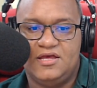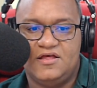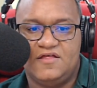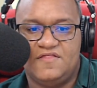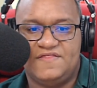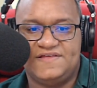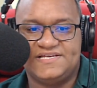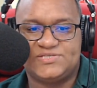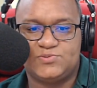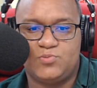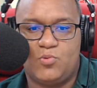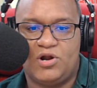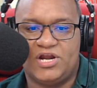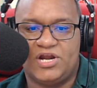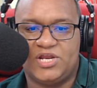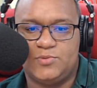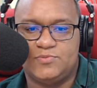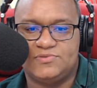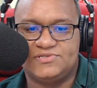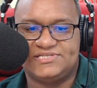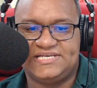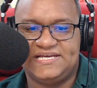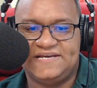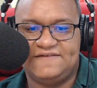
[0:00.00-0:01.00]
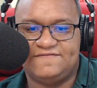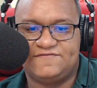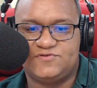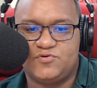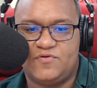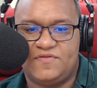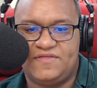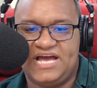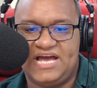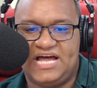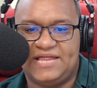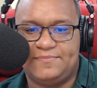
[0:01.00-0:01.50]
This warning was given to
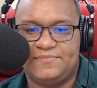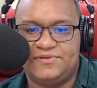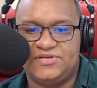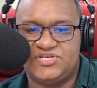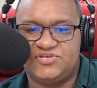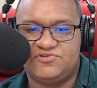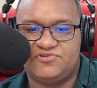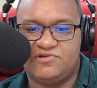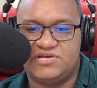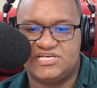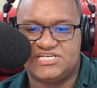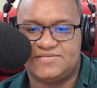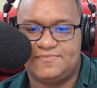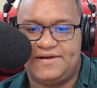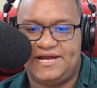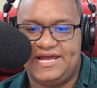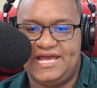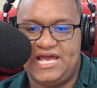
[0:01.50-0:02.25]
the administration by